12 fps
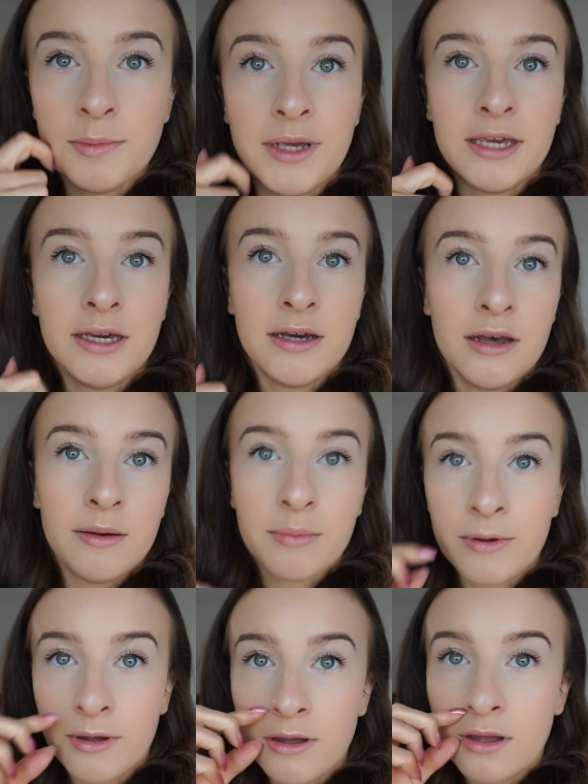
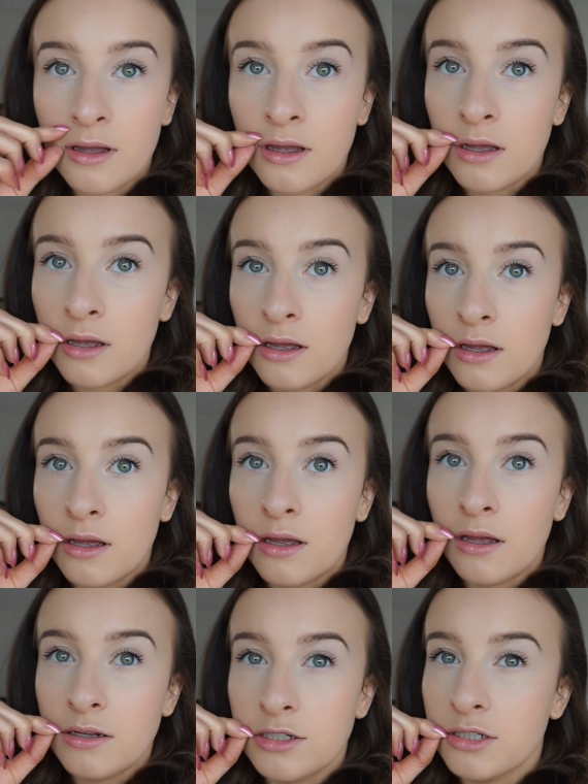makeup,
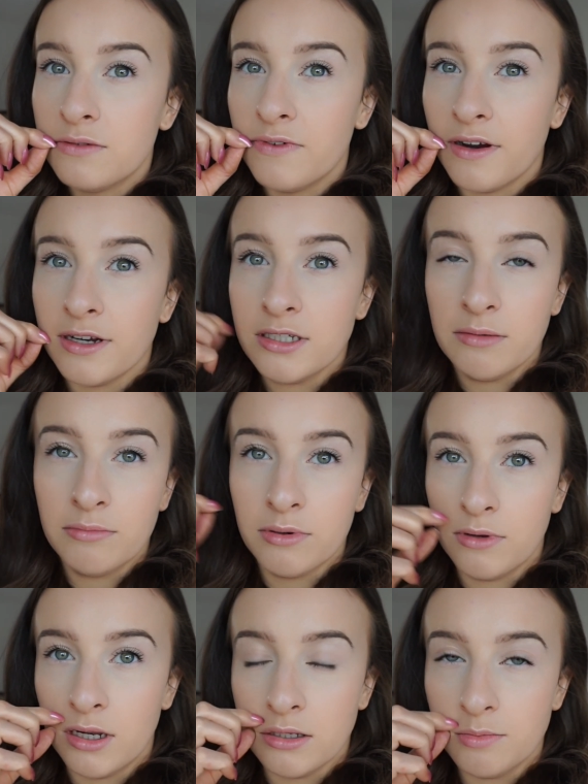just very
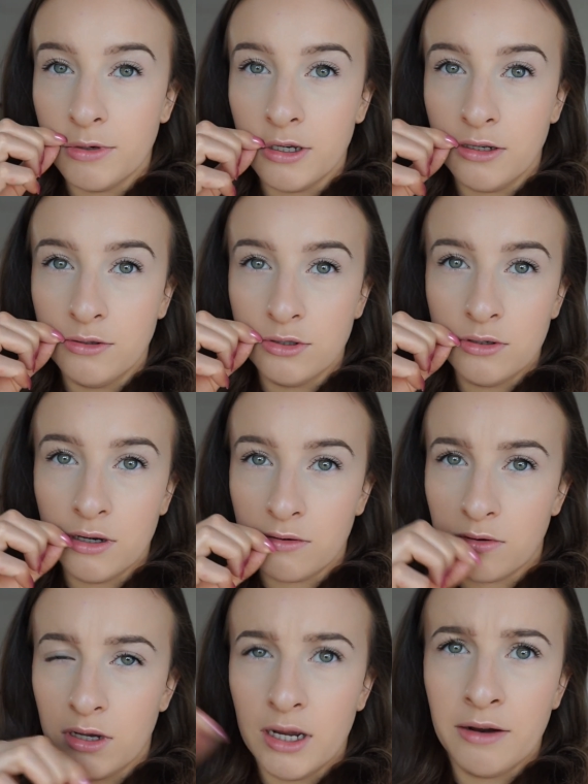simple as per usual.
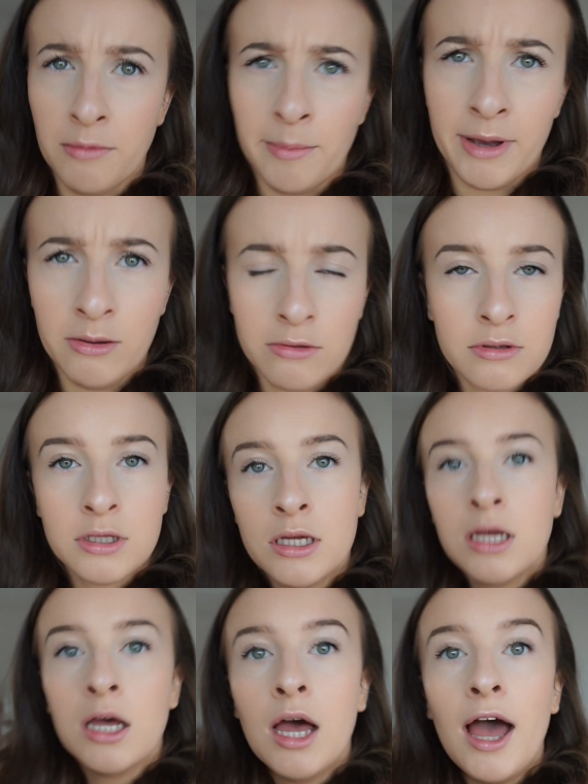I've got hair in my mouth,
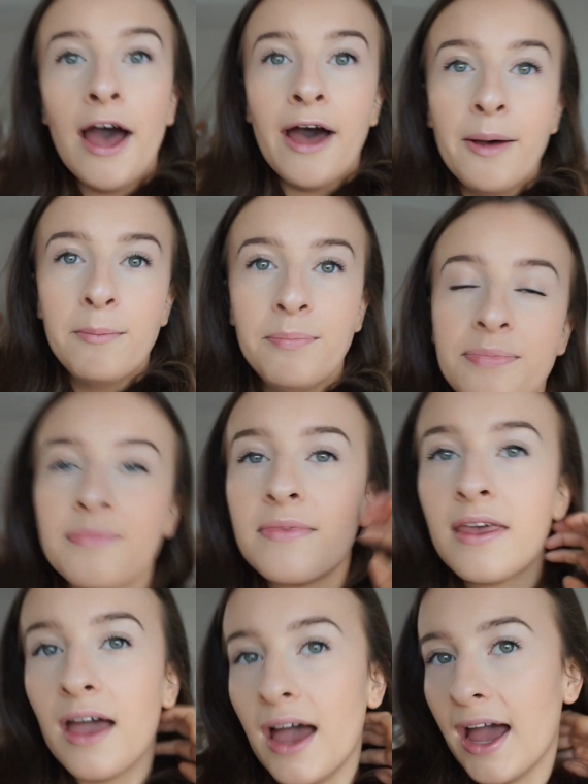
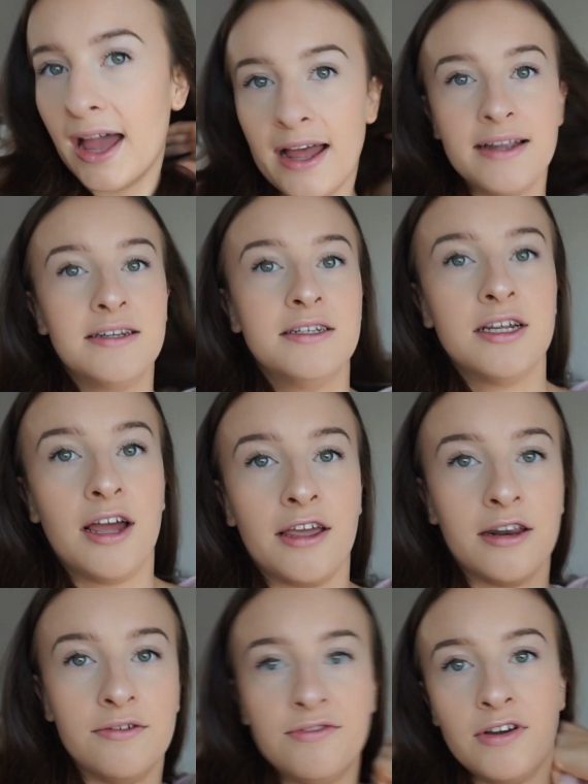and
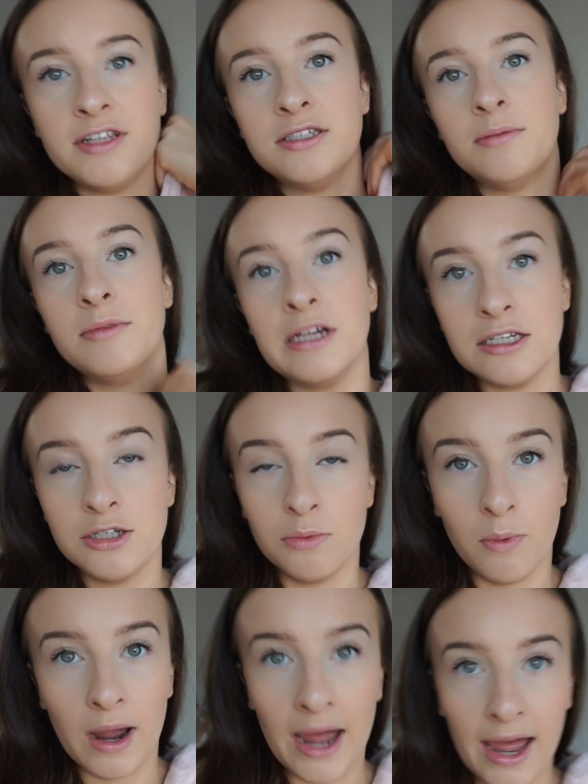I'm going to find something to
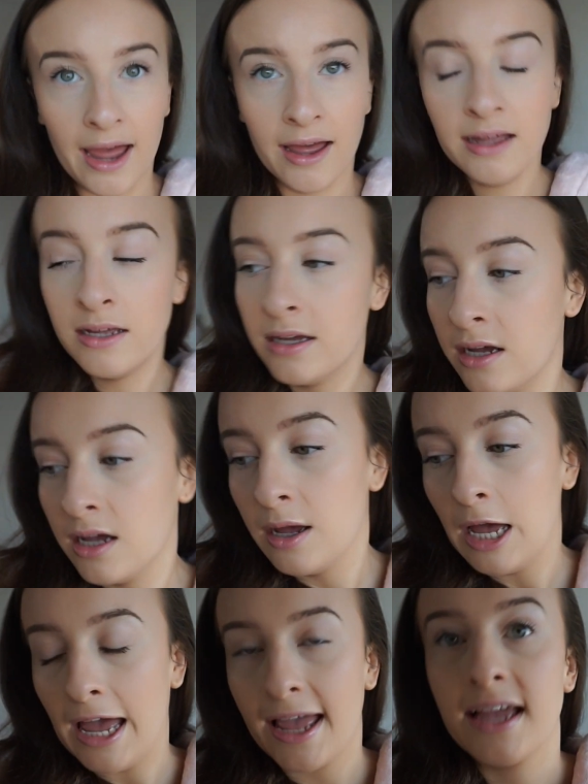wear.
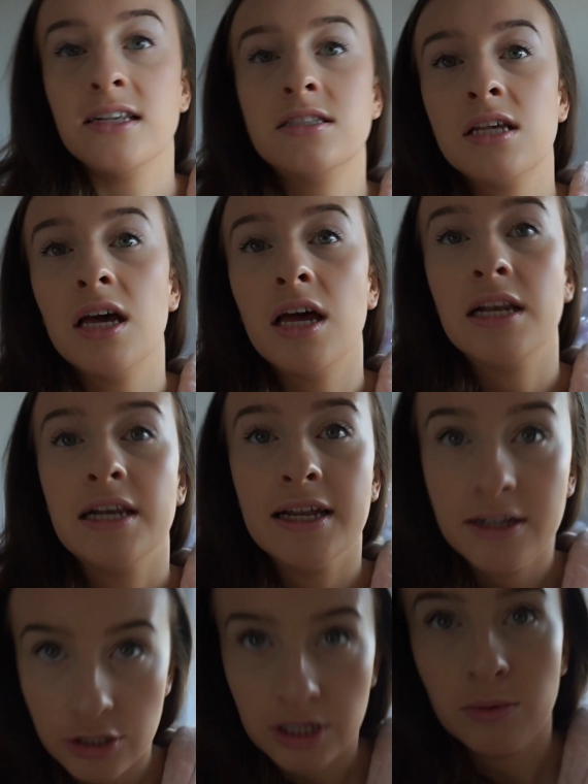It's
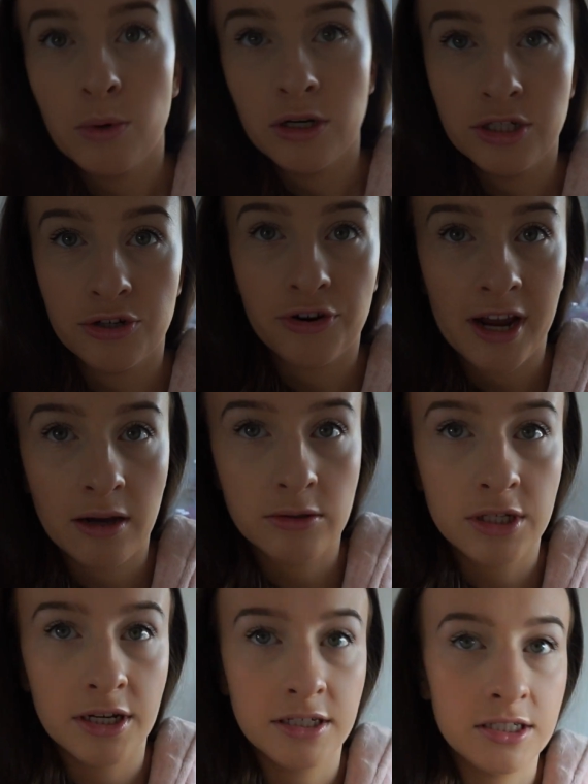literally 1 degree
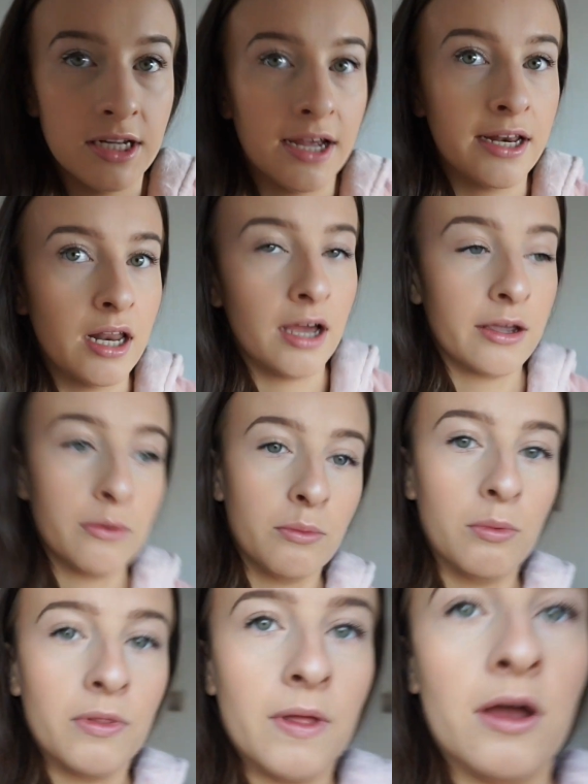outside today, like
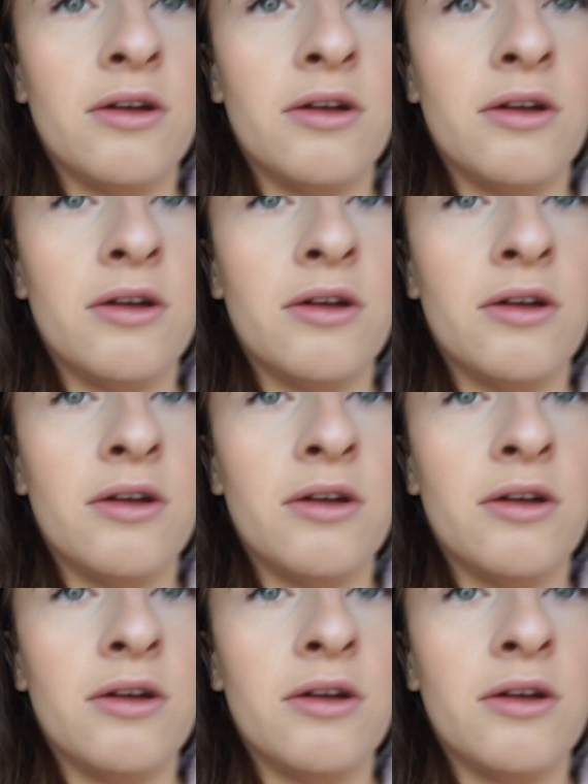what the